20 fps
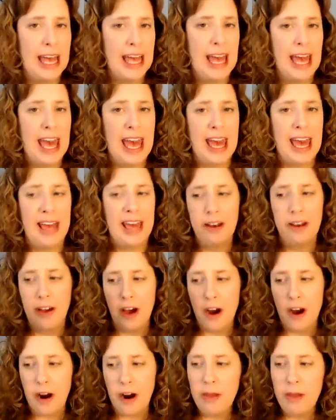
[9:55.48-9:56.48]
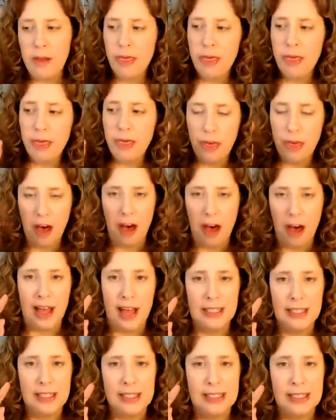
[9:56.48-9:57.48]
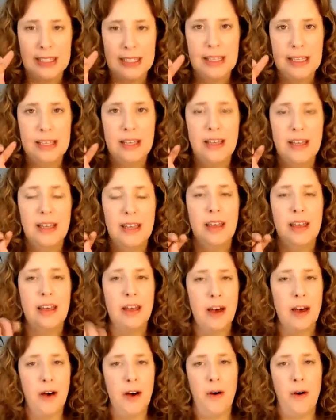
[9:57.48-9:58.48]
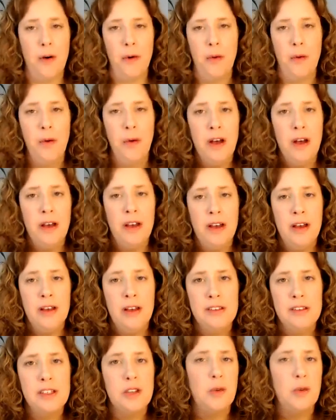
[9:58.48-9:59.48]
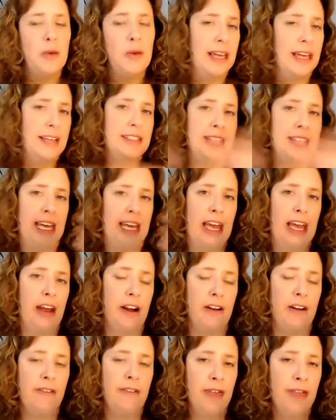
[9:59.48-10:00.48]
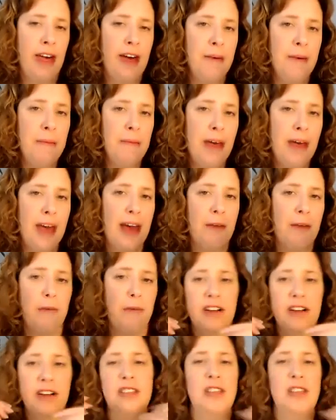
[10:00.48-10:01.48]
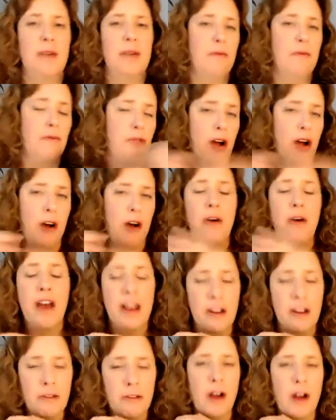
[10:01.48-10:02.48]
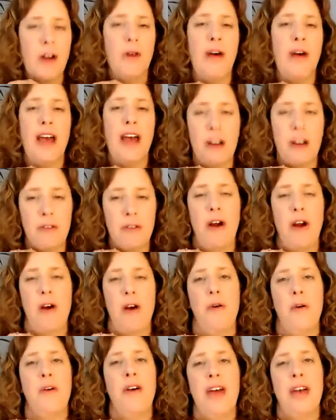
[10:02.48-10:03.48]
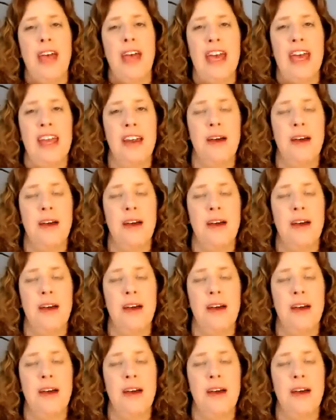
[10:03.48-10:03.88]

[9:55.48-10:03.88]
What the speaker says: and our thoughts go, so we can take care of them and watch them grow and grow and grow in